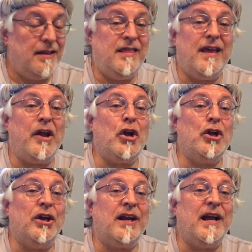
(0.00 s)
They're
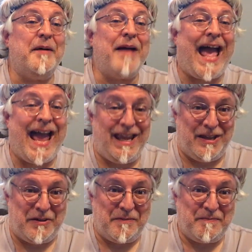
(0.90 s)
going to come at
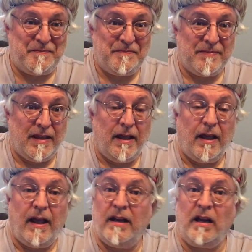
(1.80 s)
you.
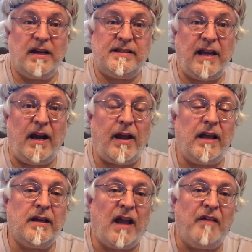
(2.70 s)
And they're going to tear
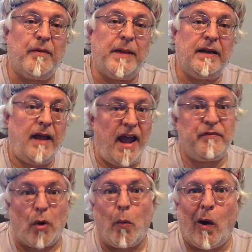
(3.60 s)
down the government
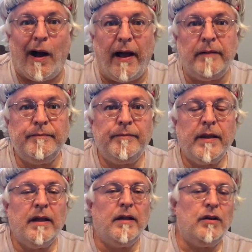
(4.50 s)
after a while.
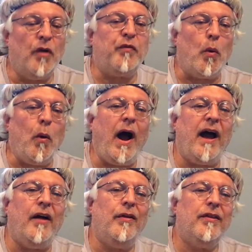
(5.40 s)
You know, for a
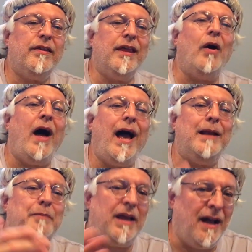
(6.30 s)
while, they'll
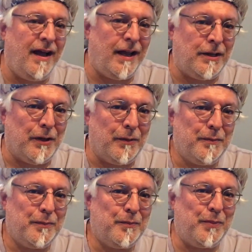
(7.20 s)
hide behind you
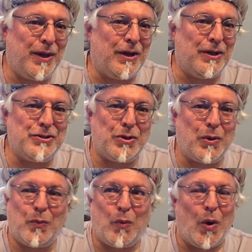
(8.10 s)
because
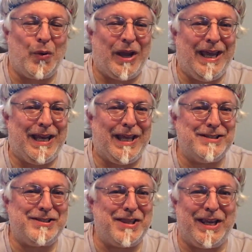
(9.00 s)
you're woke
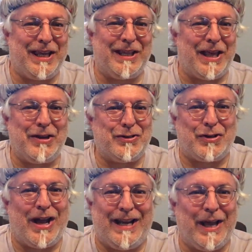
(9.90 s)
idiots thinking that you're
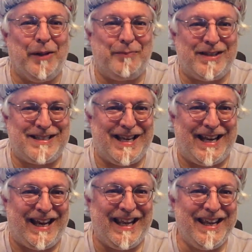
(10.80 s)
trying to help the city.